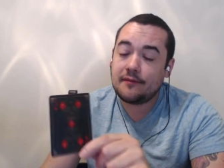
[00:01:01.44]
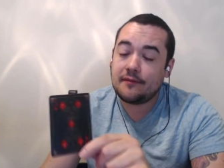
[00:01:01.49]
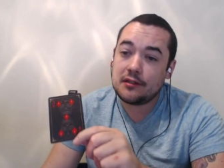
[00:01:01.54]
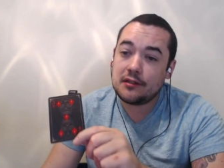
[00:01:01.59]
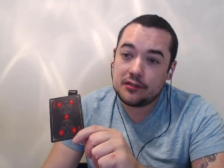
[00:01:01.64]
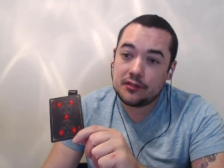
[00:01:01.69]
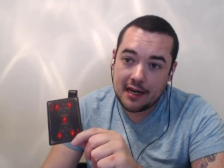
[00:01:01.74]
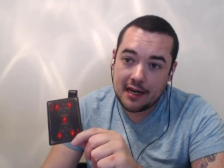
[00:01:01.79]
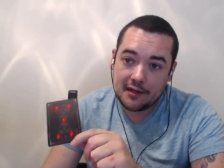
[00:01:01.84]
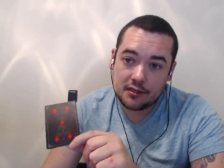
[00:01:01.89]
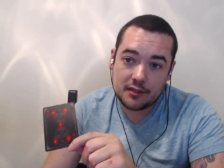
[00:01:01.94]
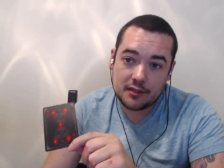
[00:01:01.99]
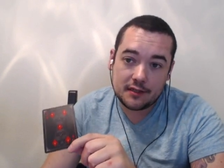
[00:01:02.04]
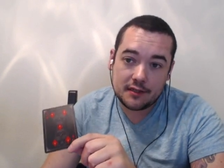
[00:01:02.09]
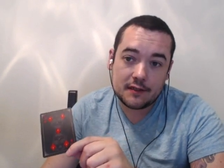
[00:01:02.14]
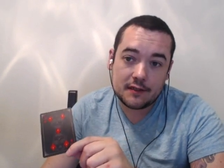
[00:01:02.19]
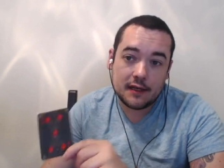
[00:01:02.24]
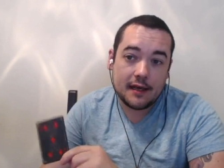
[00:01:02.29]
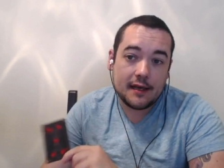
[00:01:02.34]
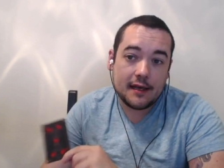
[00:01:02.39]
if it
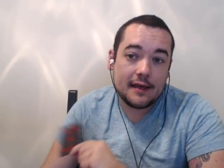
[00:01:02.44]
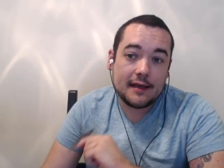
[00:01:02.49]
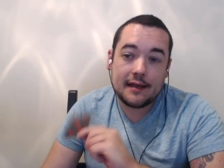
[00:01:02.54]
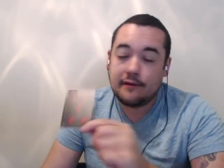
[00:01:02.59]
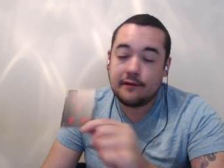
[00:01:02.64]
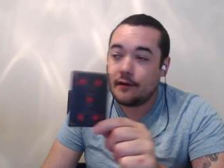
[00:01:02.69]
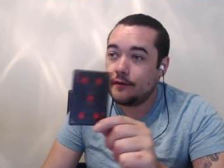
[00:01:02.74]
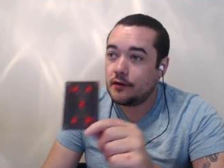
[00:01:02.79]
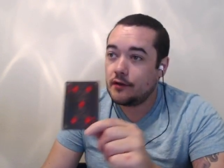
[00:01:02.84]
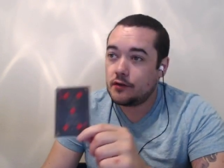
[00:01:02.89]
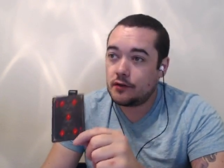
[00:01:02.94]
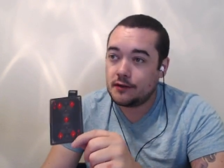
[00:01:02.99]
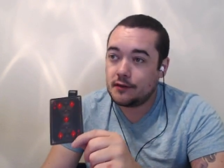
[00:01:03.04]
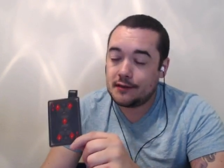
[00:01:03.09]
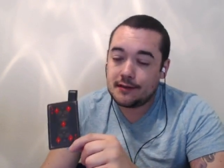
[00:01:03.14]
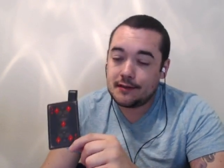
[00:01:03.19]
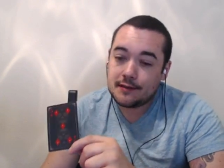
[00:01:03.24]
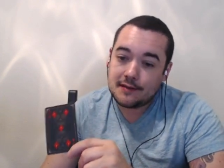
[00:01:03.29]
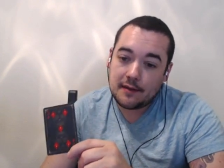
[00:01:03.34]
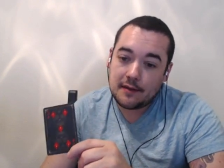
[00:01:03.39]
changes, even if it turns
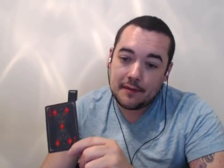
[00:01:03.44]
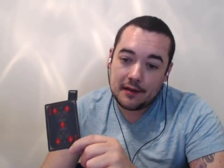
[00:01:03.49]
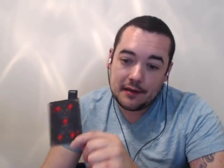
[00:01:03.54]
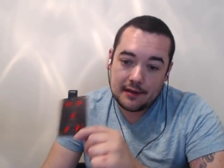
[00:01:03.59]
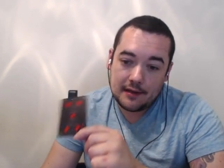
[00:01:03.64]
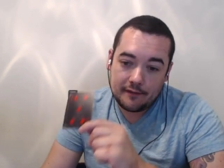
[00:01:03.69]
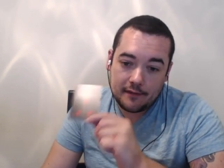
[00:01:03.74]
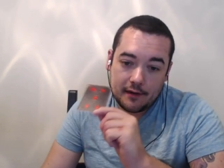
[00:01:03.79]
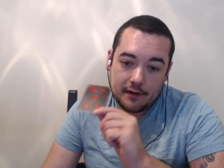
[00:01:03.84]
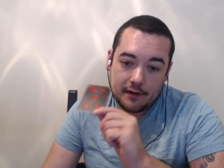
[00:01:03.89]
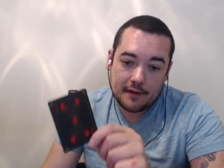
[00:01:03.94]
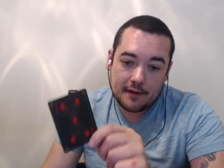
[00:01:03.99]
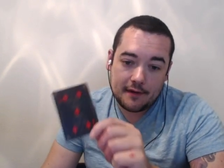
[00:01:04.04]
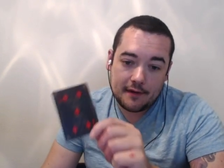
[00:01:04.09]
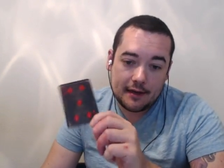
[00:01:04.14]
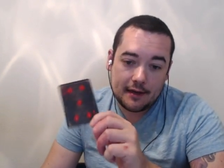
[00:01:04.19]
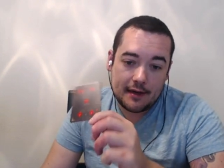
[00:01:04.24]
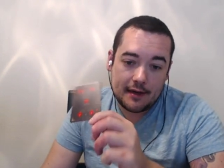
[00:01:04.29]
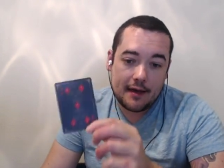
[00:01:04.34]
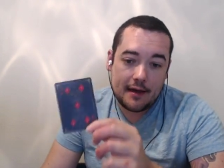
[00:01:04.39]
into something different, I
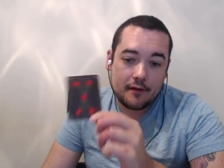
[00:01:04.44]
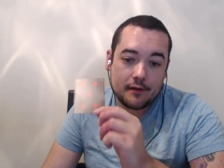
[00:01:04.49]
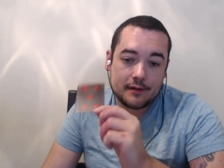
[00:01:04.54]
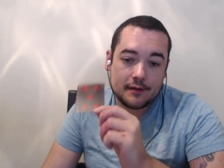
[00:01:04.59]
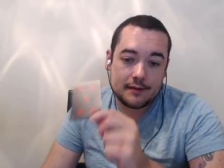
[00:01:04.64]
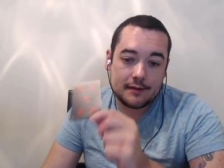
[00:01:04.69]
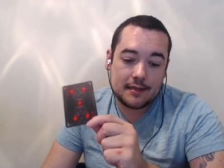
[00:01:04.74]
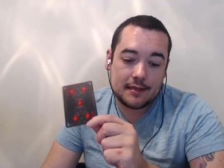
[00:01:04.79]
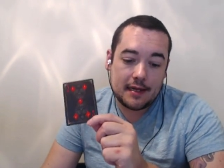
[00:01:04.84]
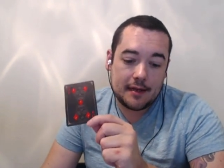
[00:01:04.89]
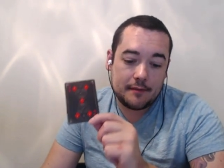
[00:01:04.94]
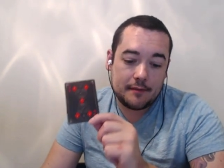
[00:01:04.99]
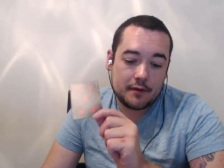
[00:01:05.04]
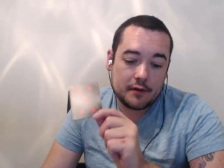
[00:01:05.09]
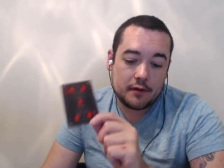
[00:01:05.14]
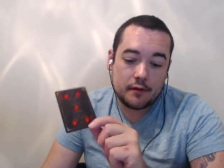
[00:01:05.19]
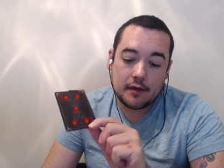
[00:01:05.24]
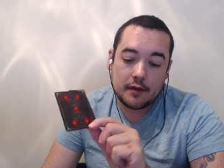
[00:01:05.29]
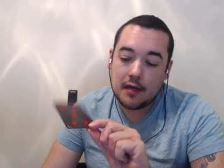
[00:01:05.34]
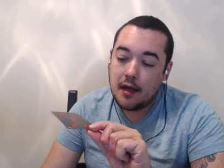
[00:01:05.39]
think now is the time to
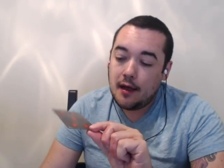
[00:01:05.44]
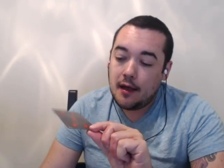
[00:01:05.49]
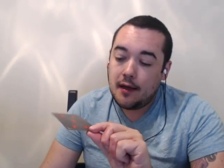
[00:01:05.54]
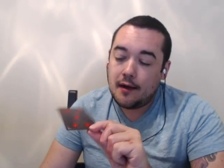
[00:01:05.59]
do it.